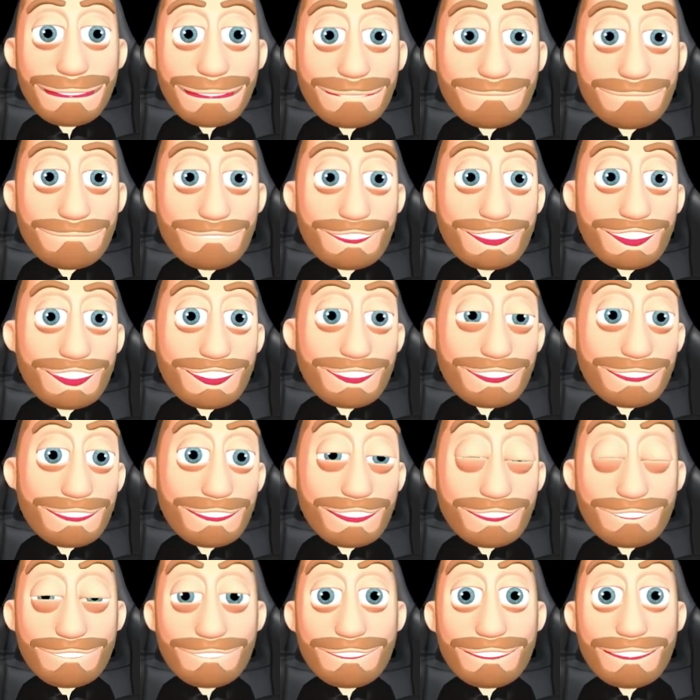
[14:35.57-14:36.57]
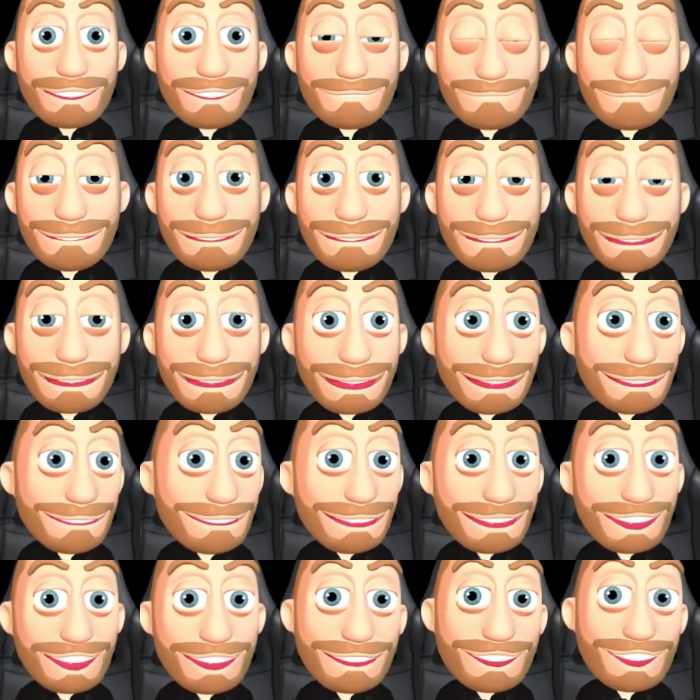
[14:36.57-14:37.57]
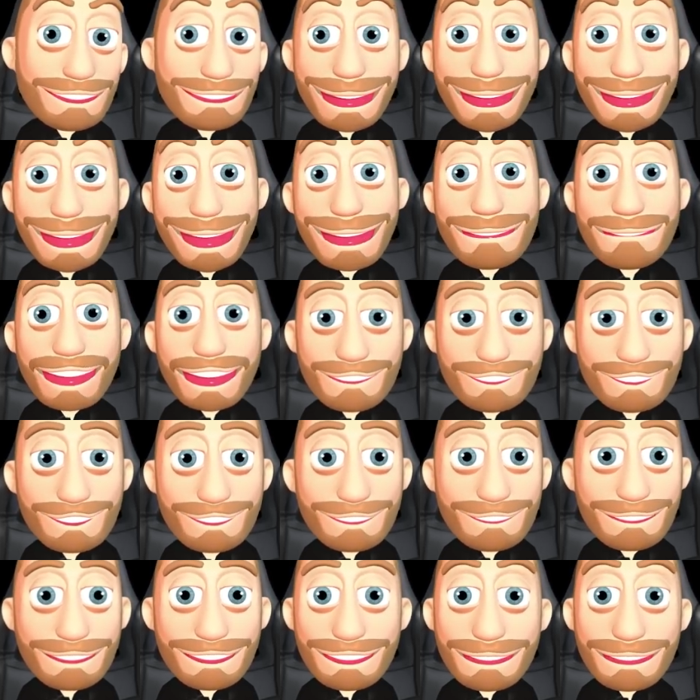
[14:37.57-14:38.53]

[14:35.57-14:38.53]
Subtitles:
you move some back in and then you even add more?